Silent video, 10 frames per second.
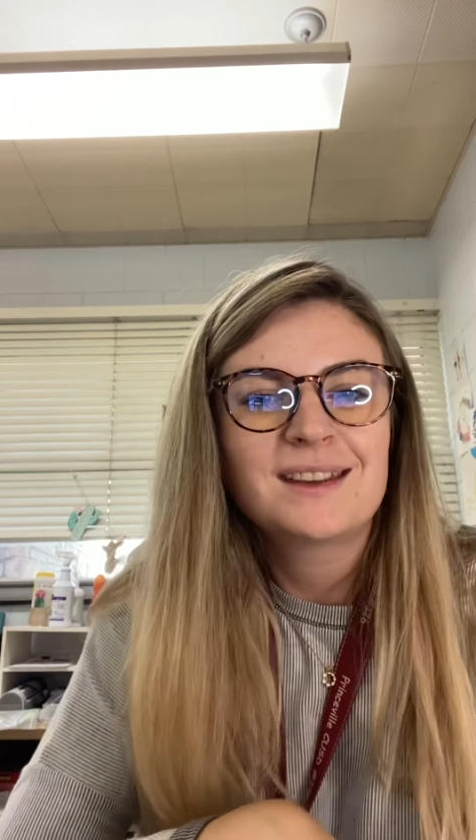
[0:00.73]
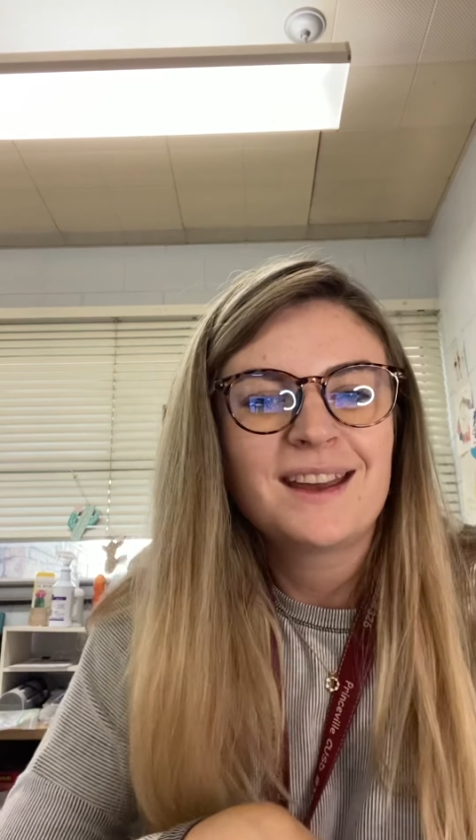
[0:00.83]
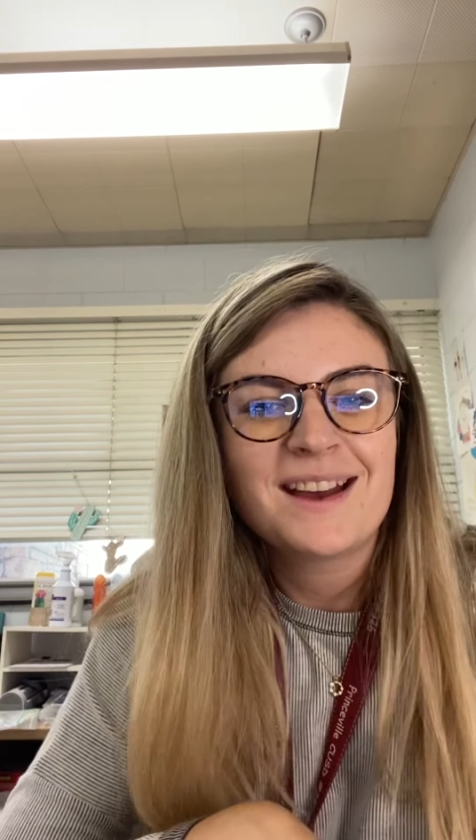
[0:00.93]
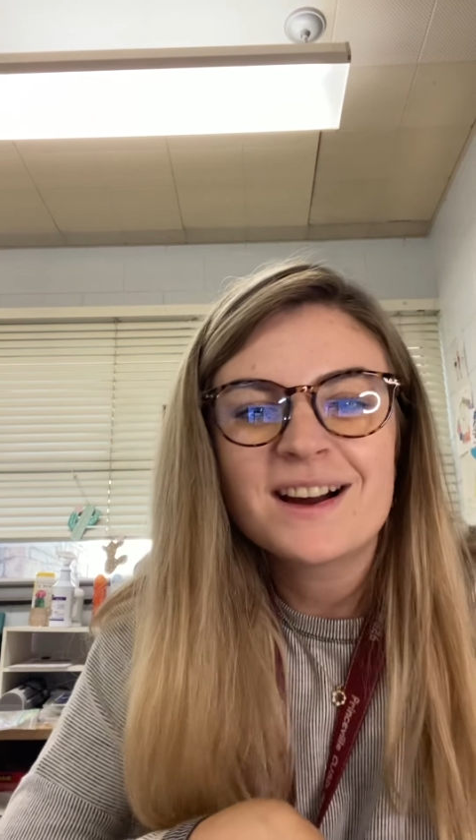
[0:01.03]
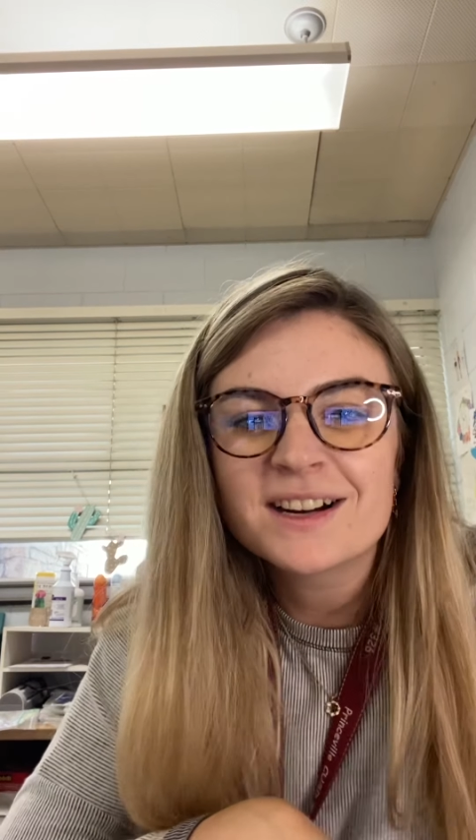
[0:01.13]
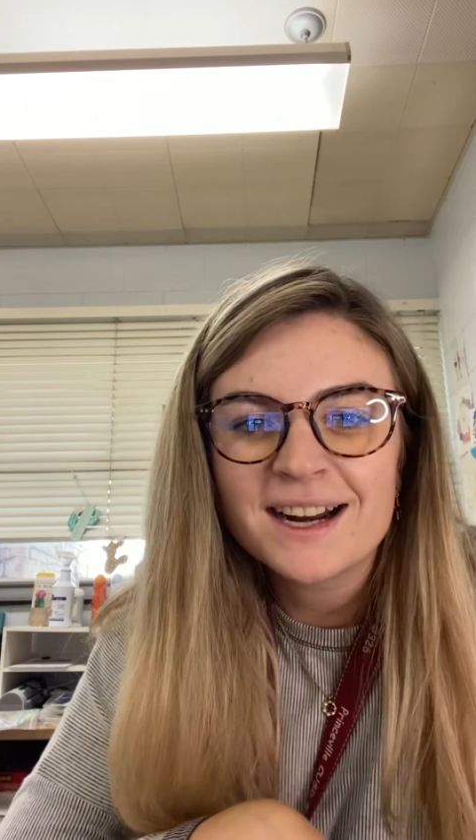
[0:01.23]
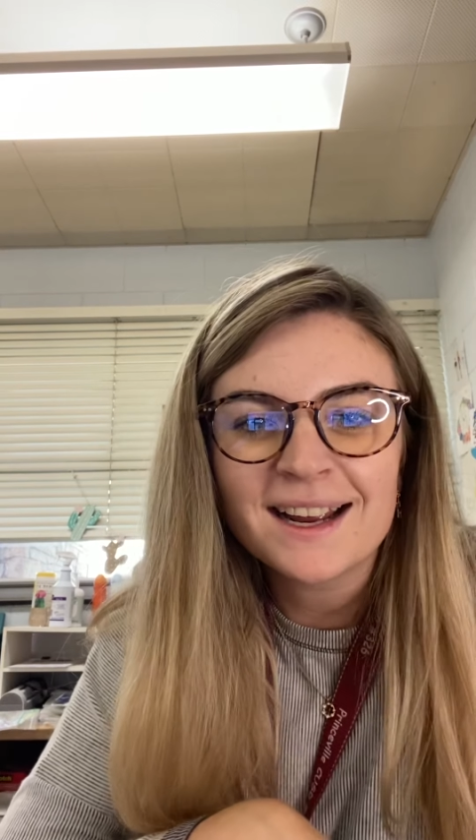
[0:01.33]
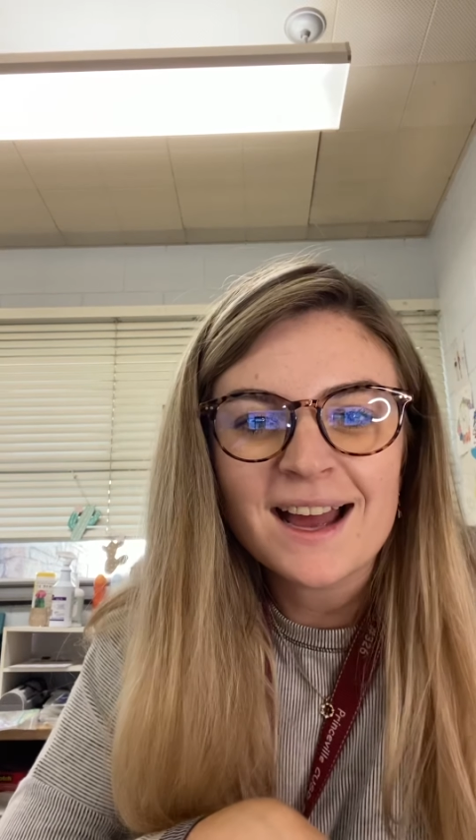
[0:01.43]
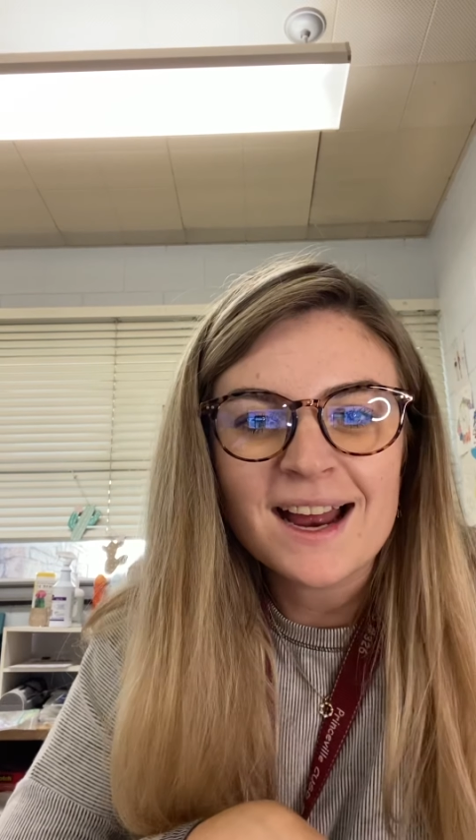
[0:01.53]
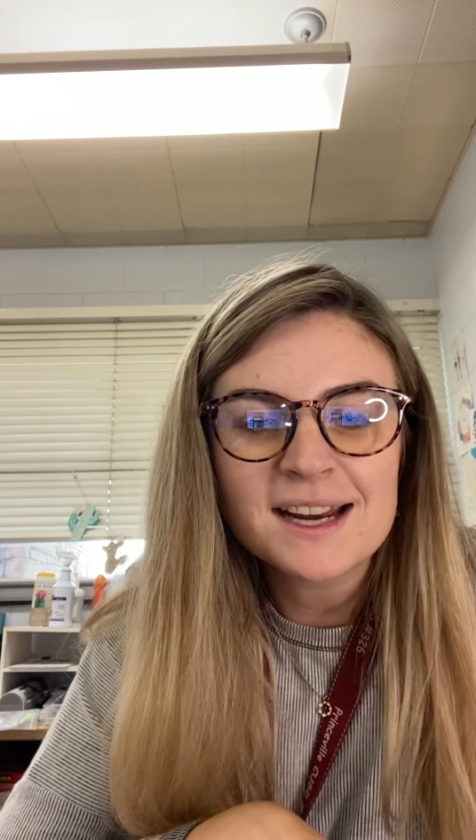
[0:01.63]
All
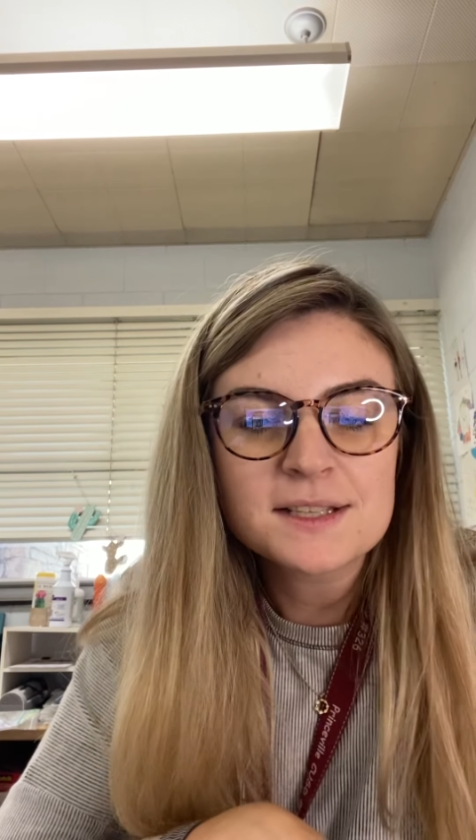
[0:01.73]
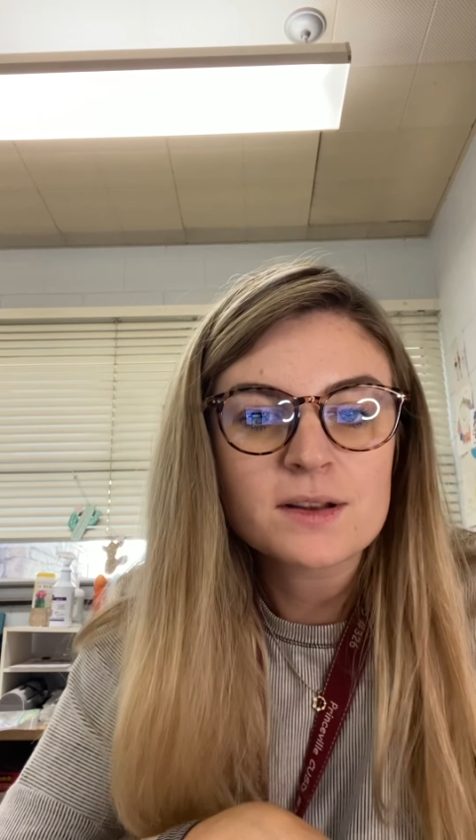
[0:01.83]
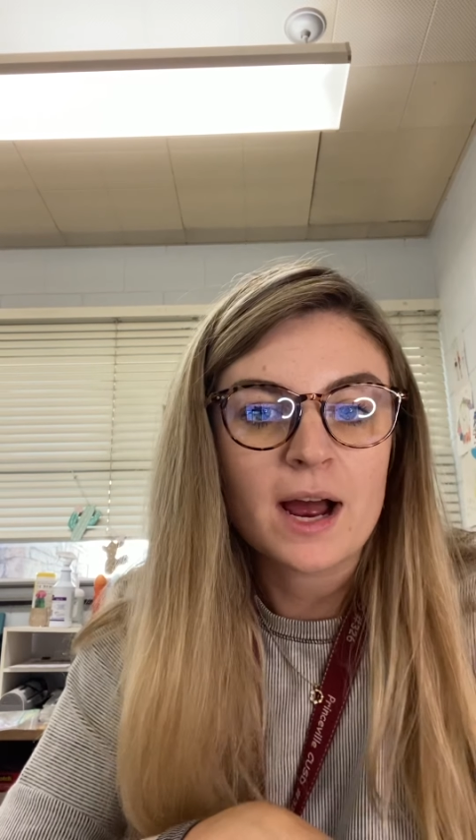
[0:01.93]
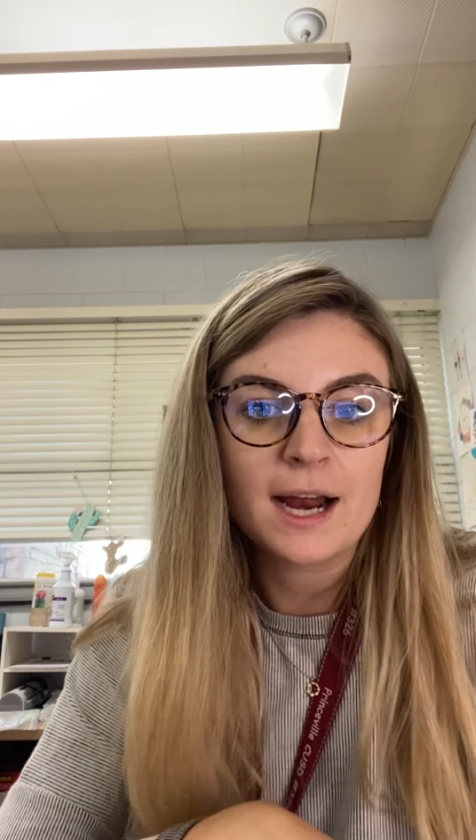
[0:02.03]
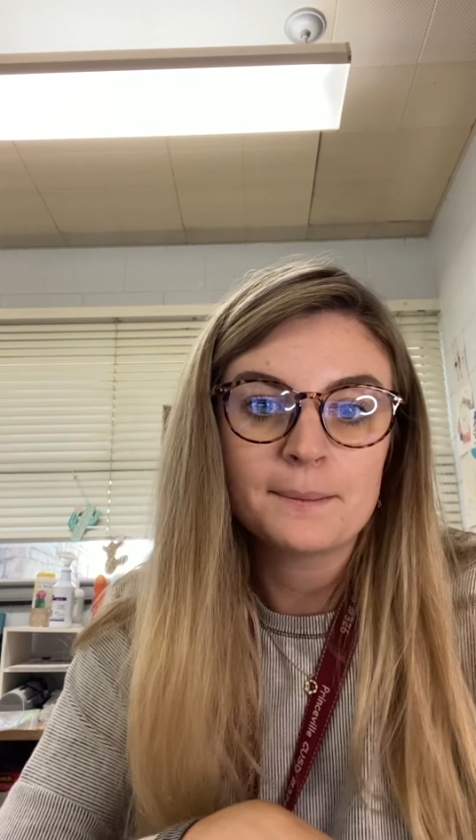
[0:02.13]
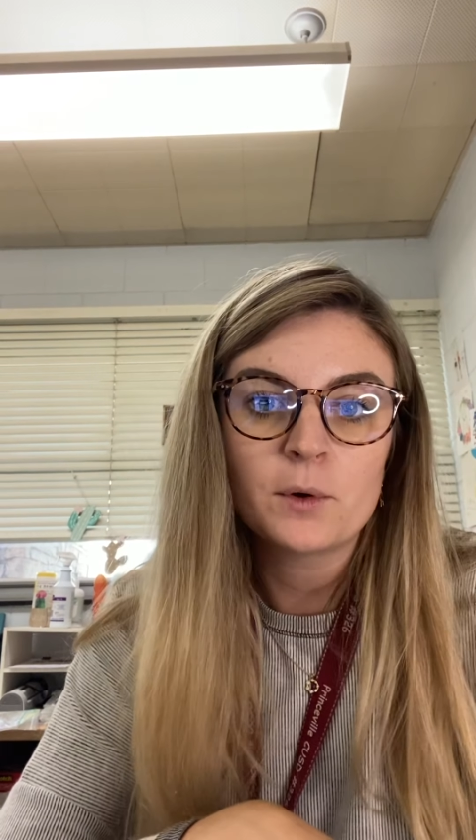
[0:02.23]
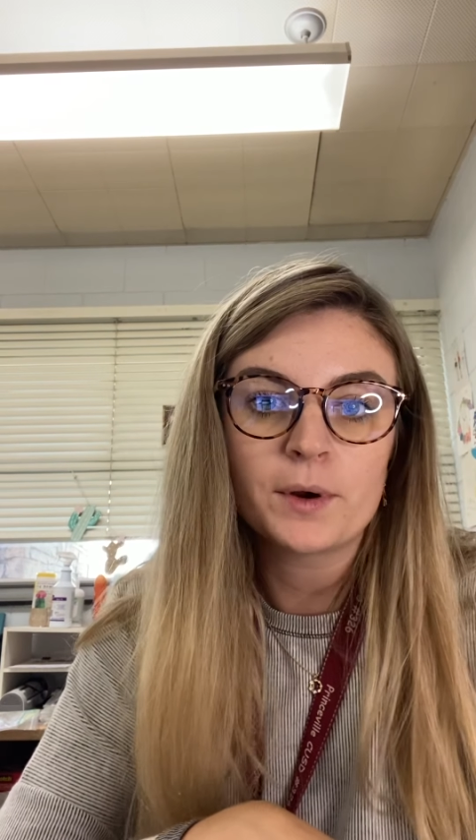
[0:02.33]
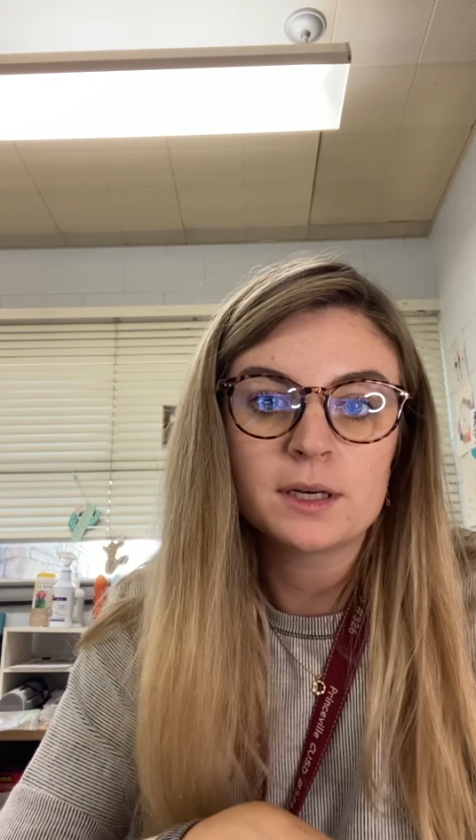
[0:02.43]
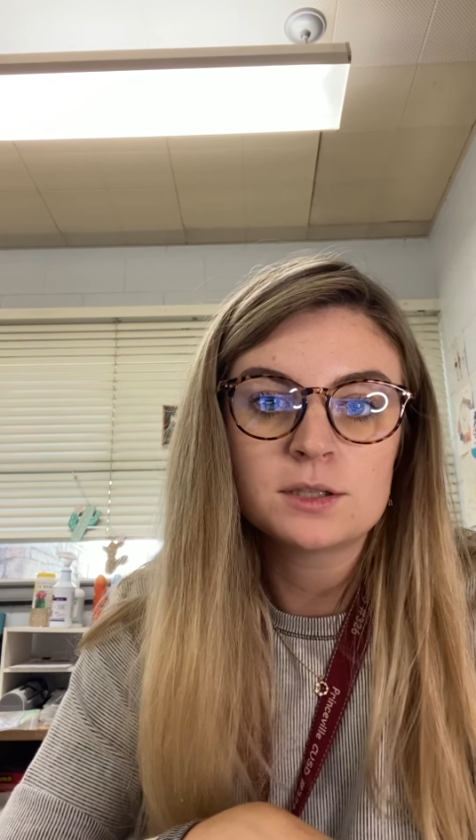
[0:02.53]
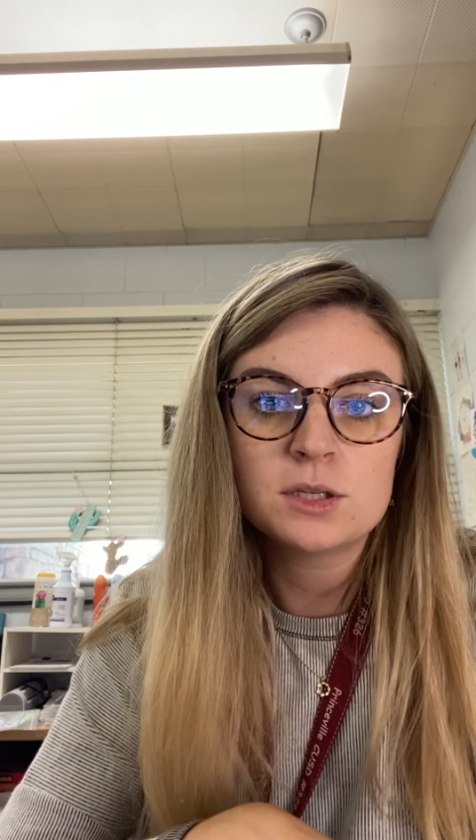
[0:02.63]
right, guys, so I'm
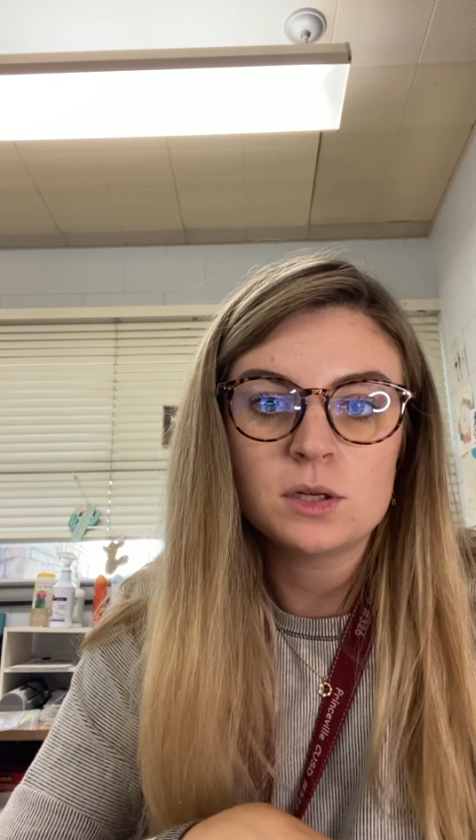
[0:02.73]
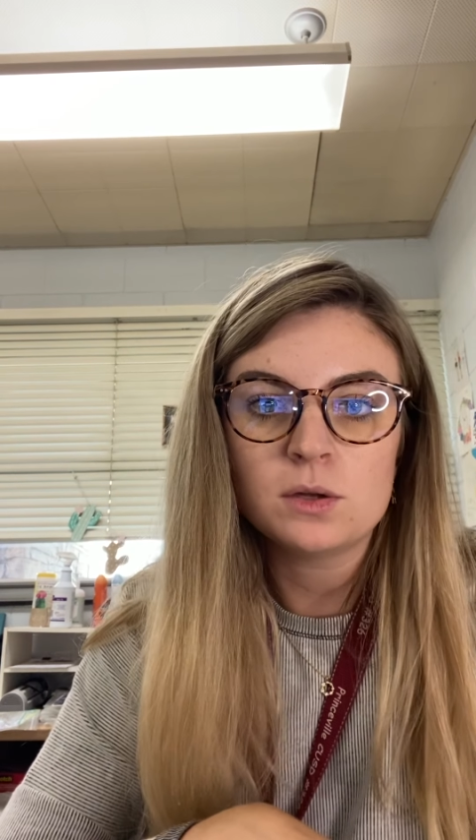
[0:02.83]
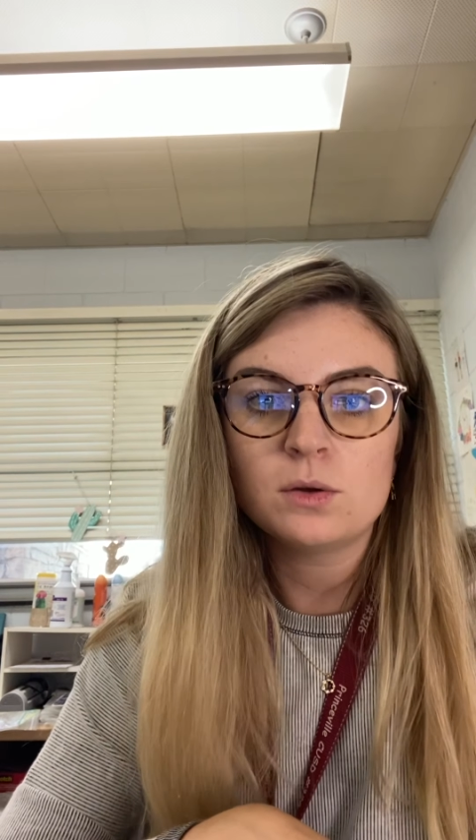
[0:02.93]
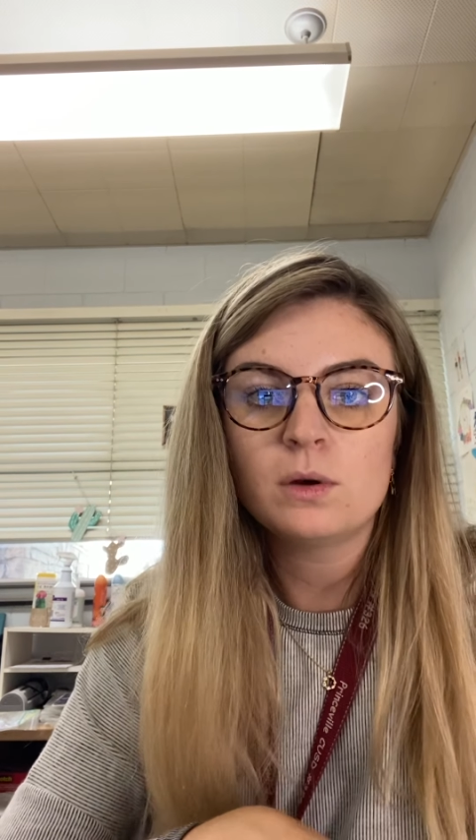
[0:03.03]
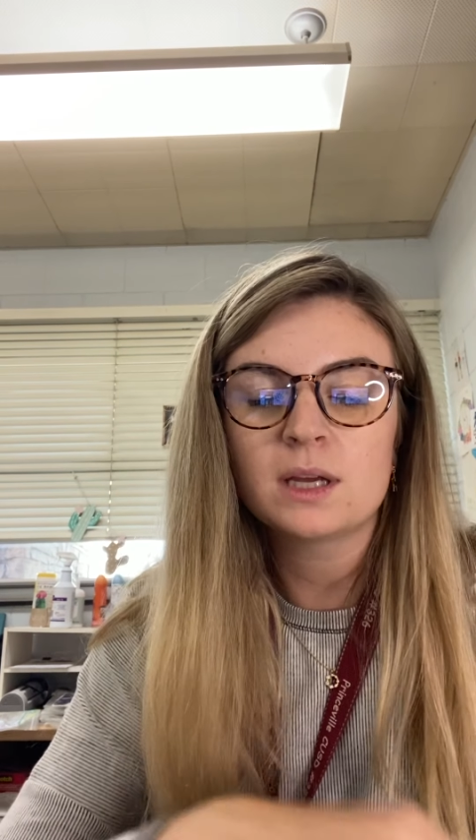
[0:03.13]
going to